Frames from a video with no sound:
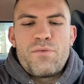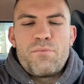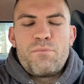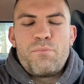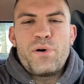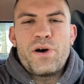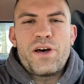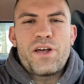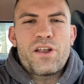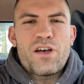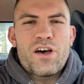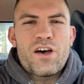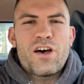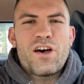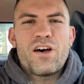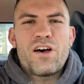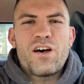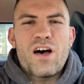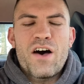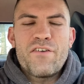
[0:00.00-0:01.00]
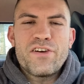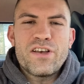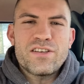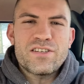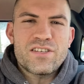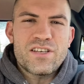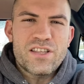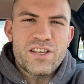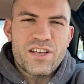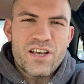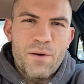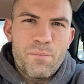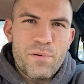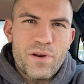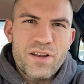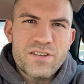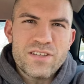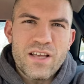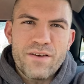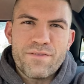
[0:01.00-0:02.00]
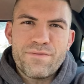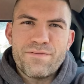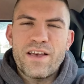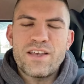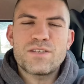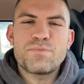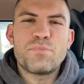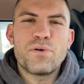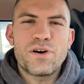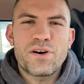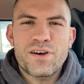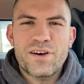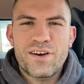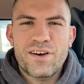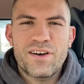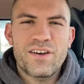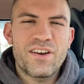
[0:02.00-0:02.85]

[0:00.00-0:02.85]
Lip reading: But obviously the companies like Facebook,